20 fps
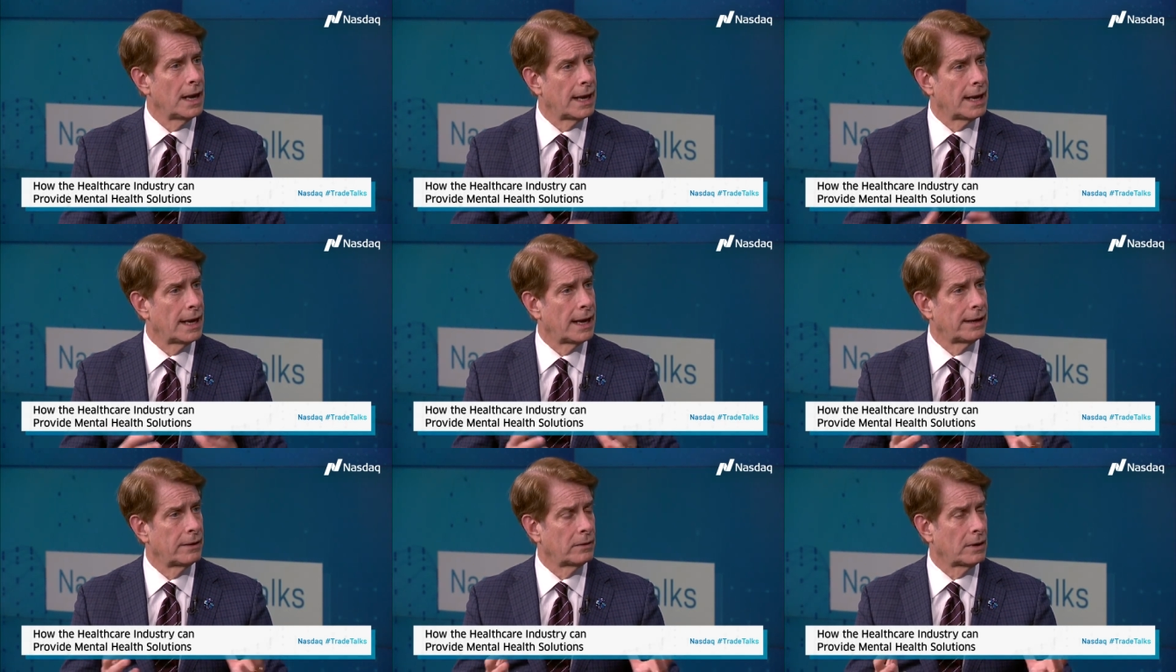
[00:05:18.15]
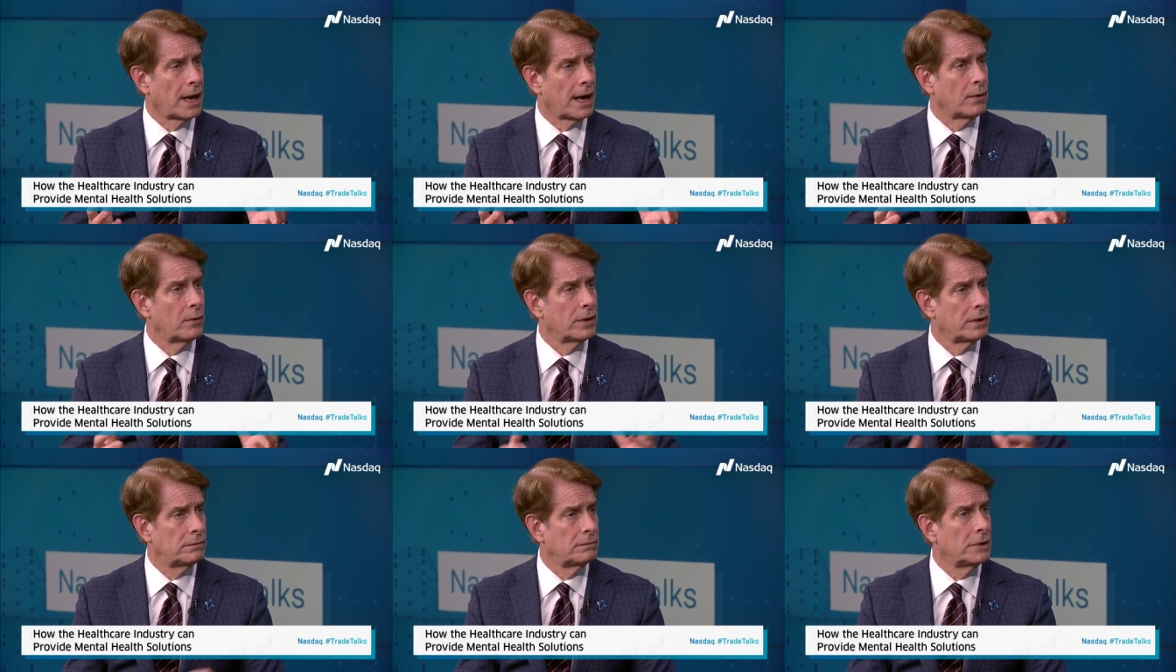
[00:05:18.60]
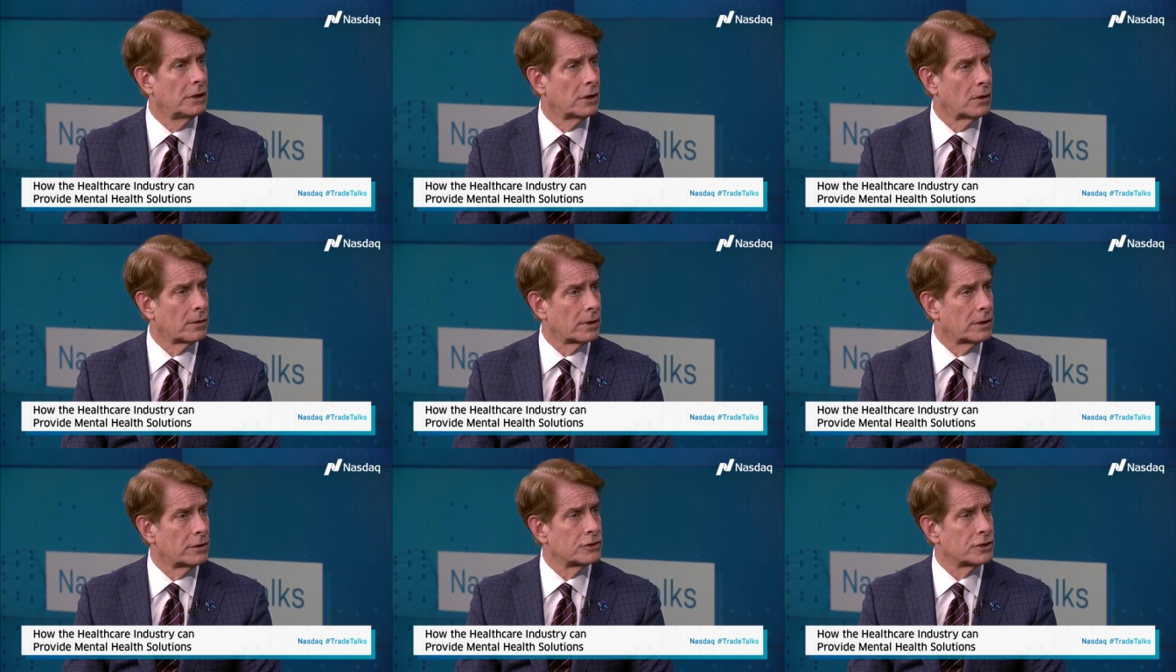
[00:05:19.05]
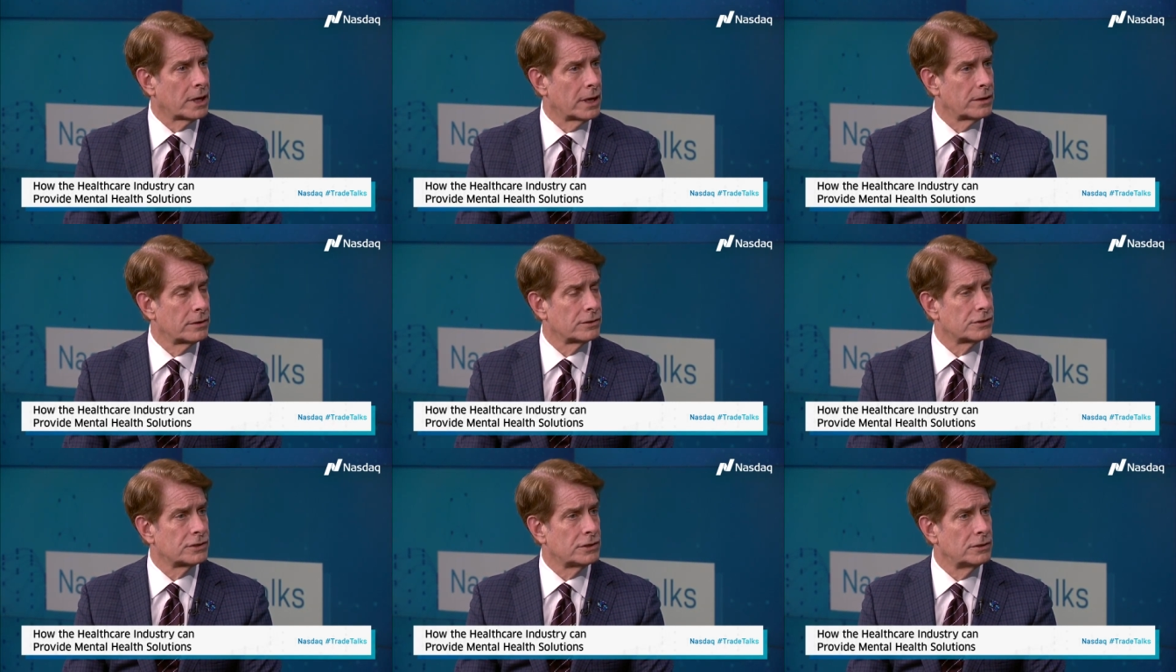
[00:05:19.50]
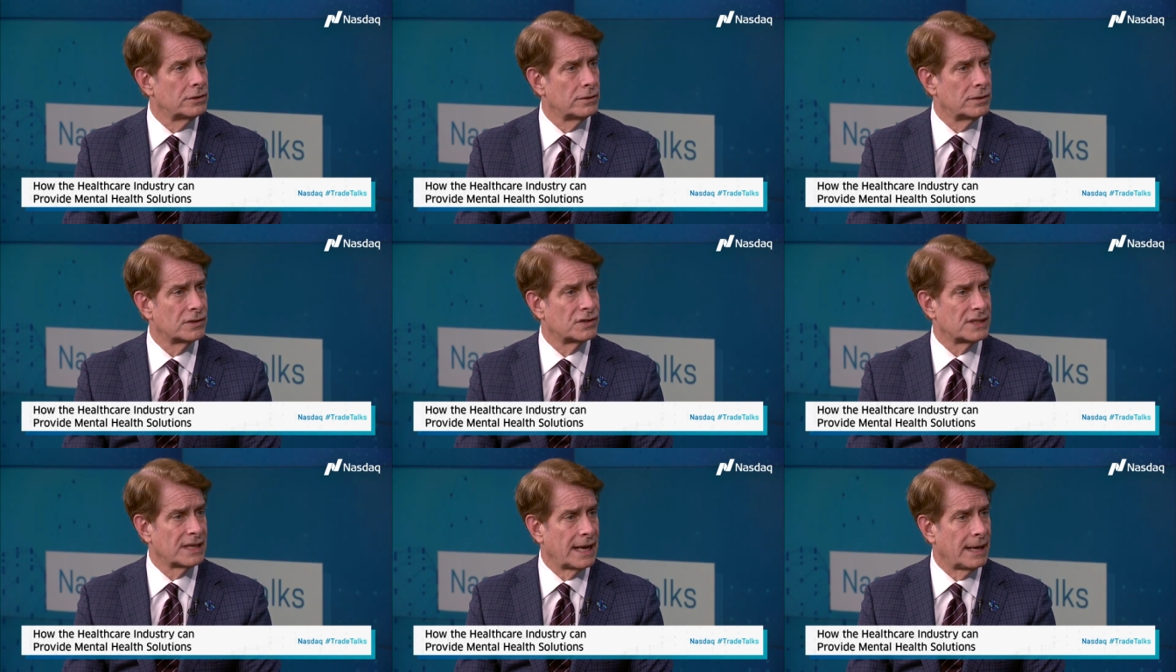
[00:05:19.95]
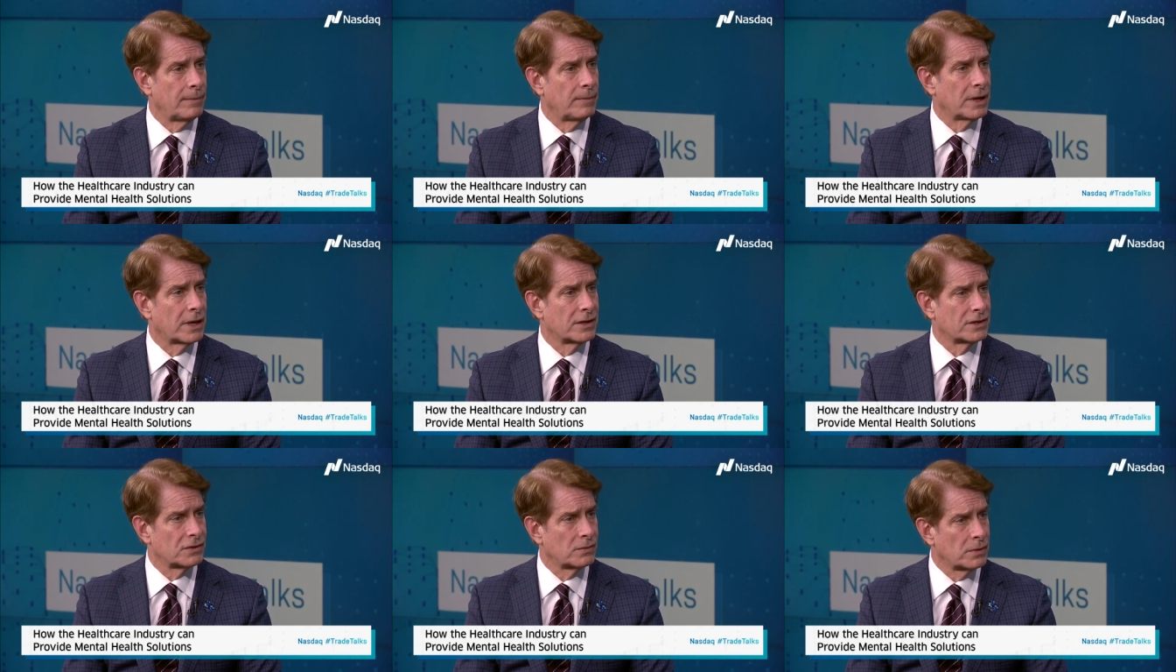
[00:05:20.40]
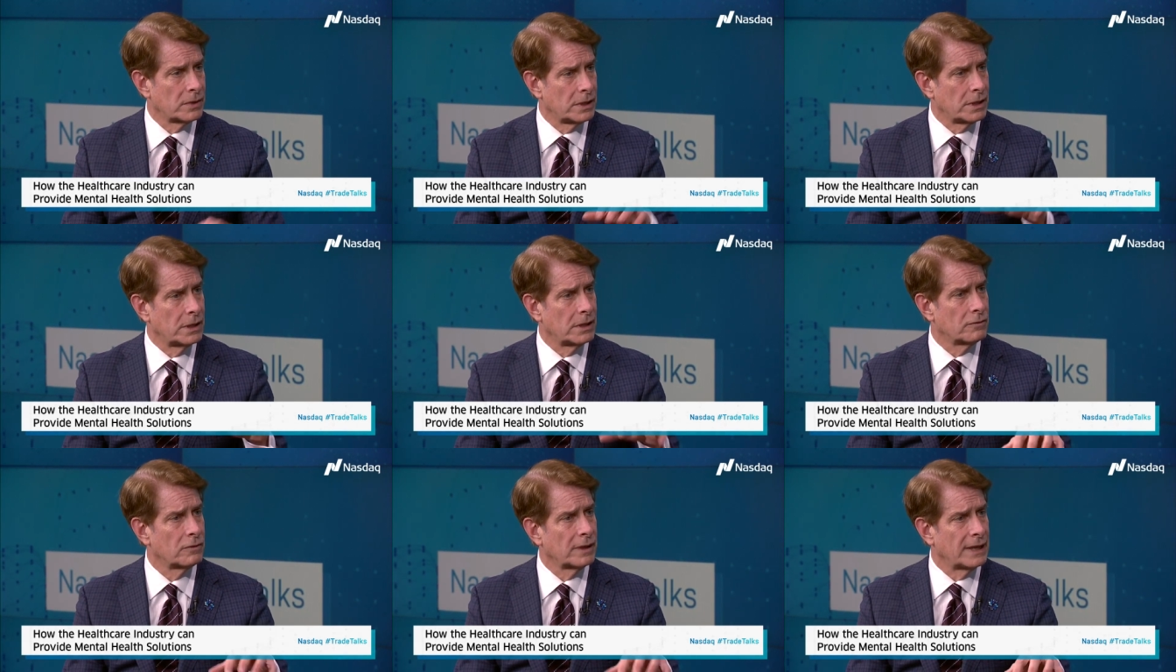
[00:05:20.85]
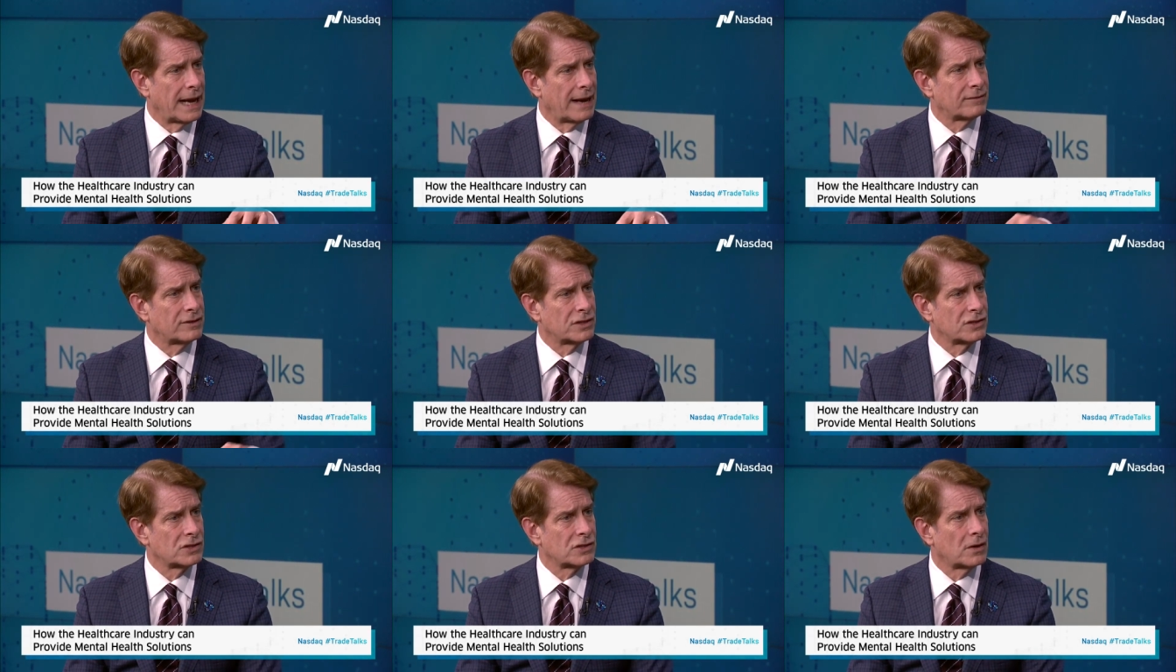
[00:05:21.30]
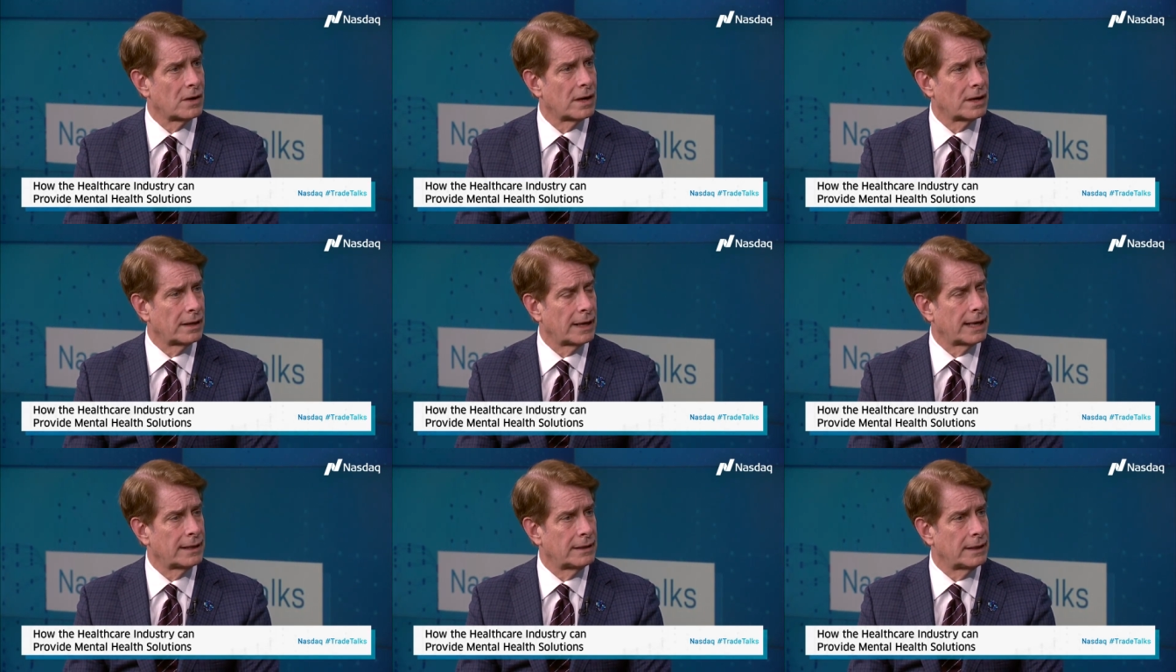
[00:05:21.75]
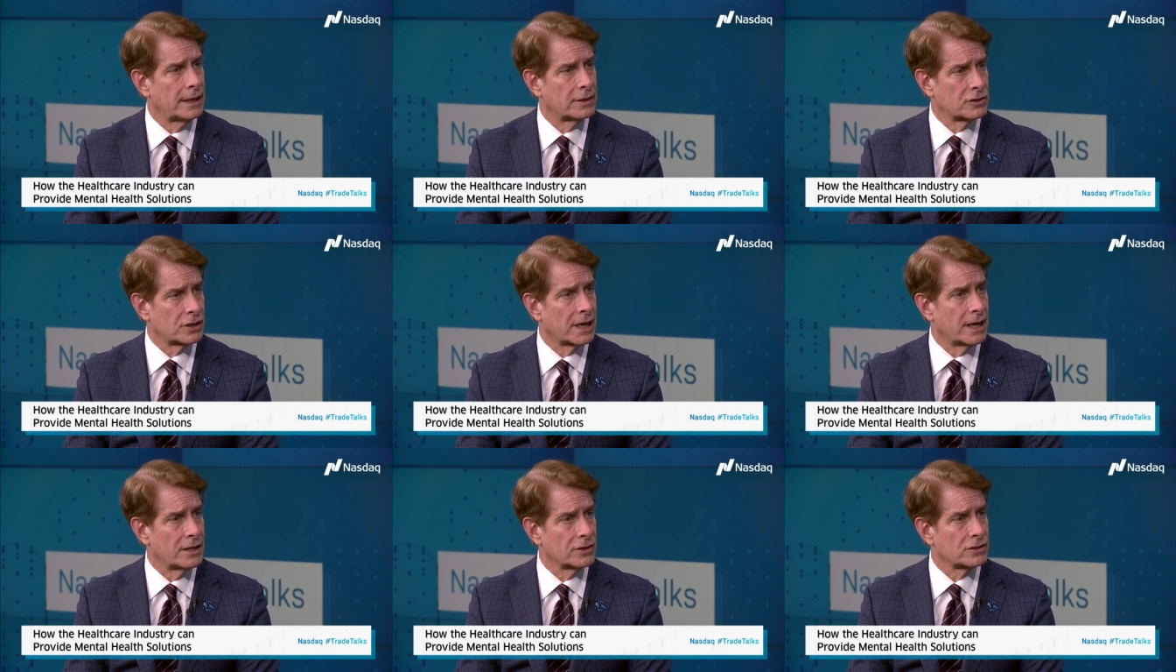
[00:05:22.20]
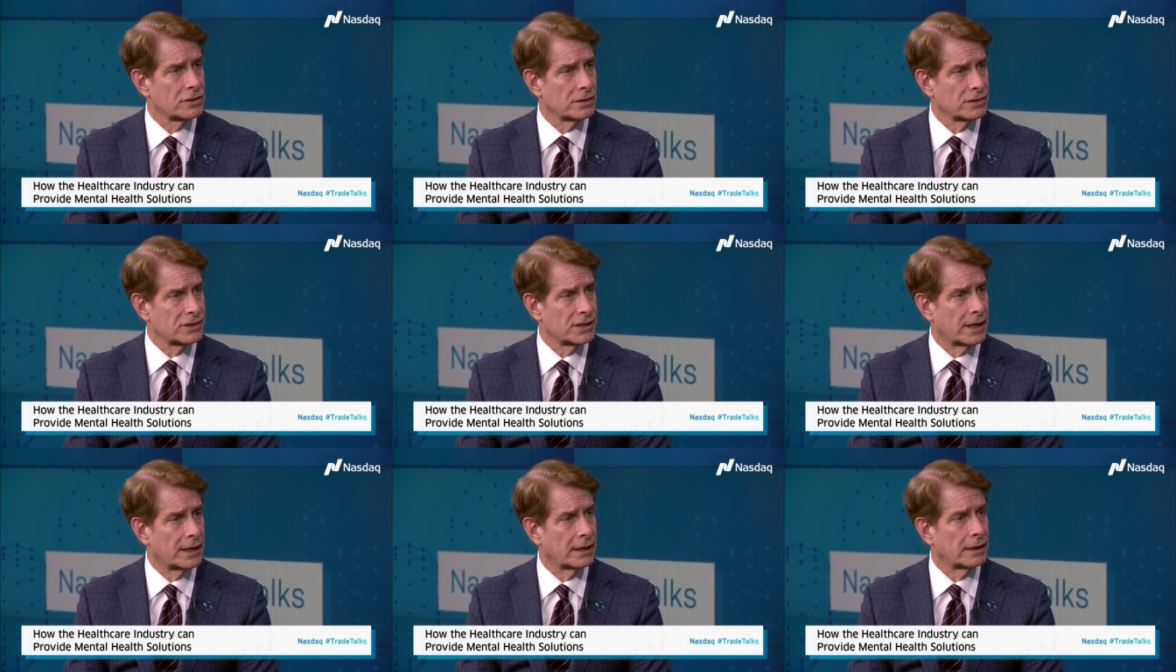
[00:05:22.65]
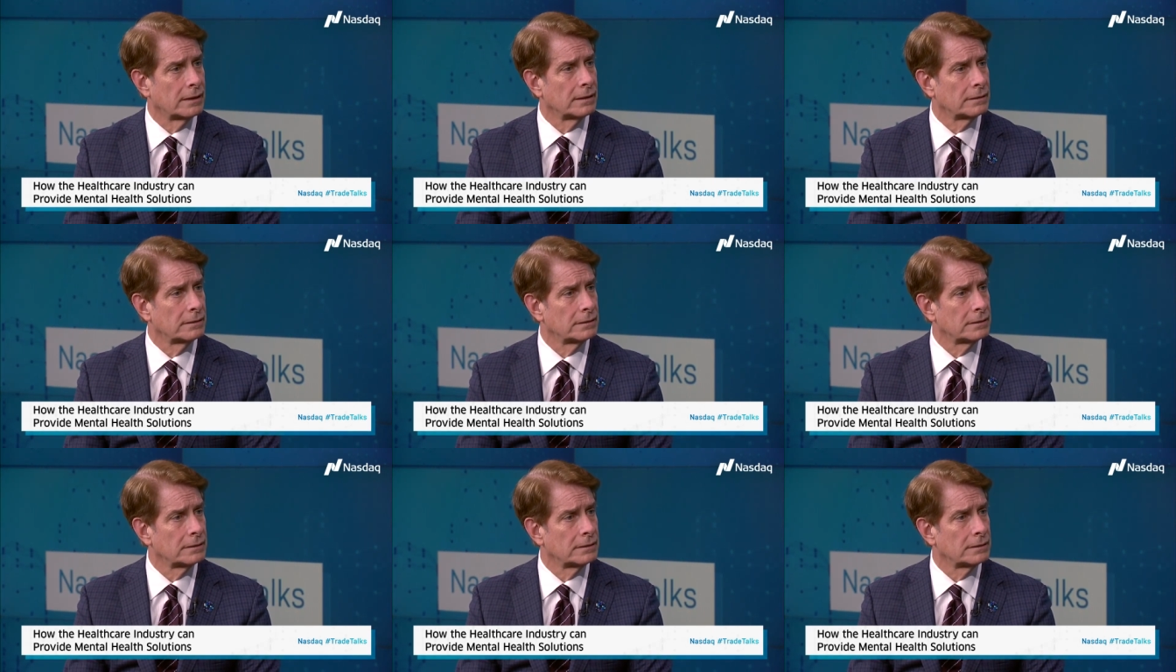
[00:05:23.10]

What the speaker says: and I would, you know, urge others to do the same, because you really have to start at the educational setting.